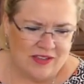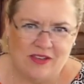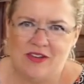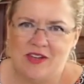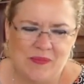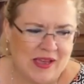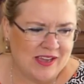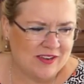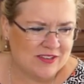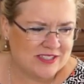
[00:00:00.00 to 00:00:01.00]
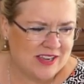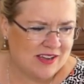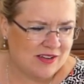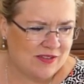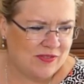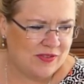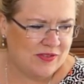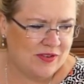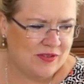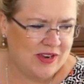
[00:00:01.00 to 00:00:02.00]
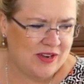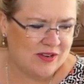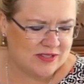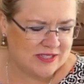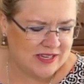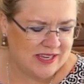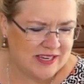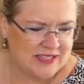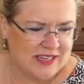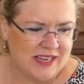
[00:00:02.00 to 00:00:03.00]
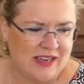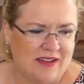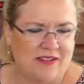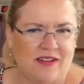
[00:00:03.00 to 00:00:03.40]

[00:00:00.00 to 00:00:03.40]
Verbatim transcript: You can make it yourself. You don't need no stinking takeout.